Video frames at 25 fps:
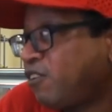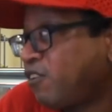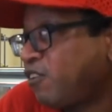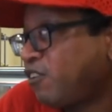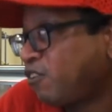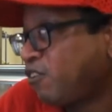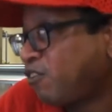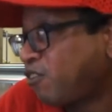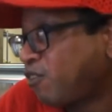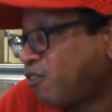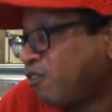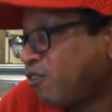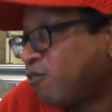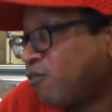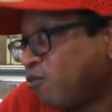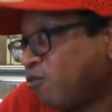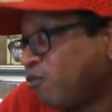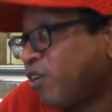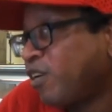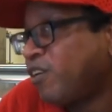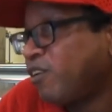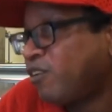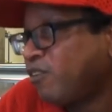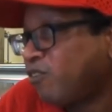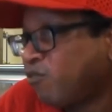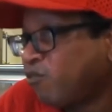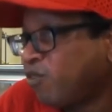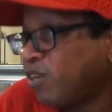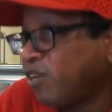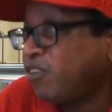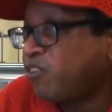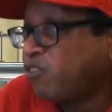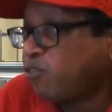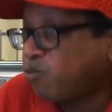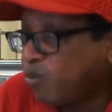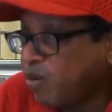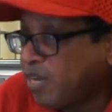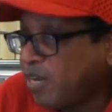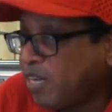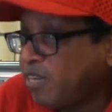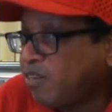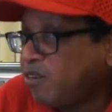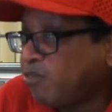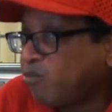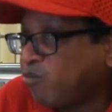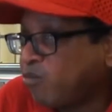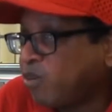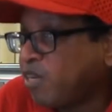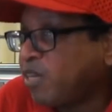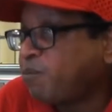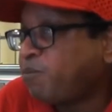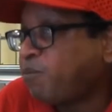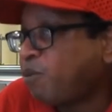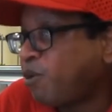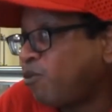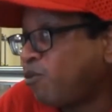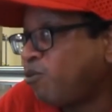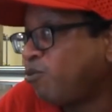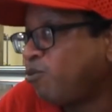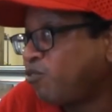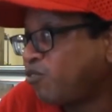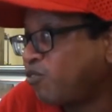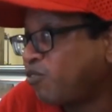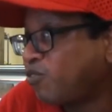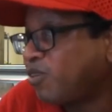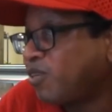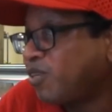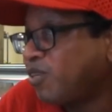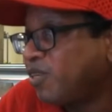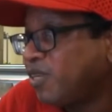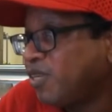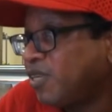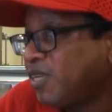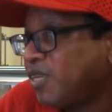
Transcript: just re- retweet, repost,